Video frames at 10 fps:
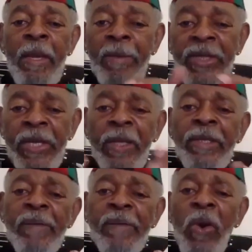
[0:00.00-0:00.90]

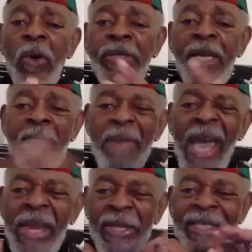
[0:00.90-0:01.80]
materialism holds that
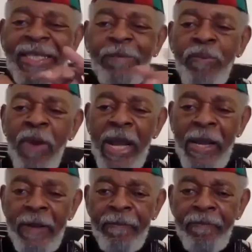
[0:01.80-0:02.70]
matter is prior.